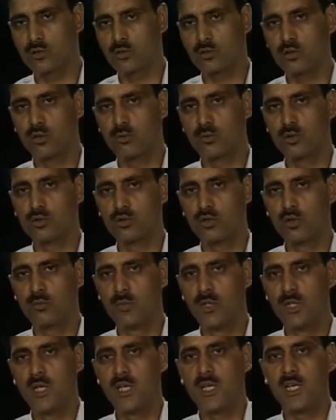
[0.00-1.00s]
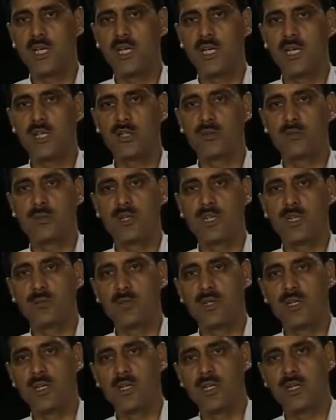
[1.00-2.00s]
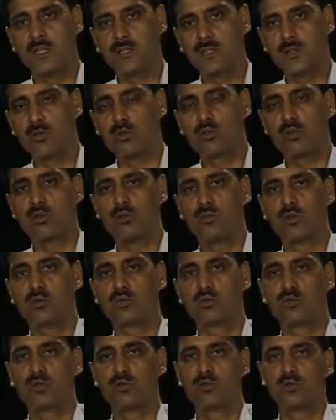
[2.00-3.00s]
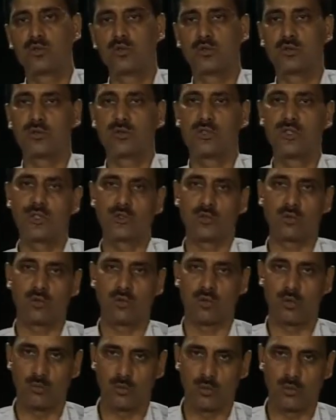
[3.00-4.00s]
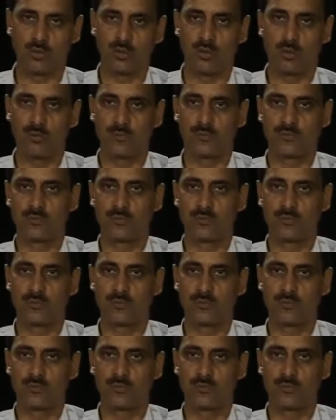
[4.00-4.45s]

chromosome and from another chromosome to this chromosome.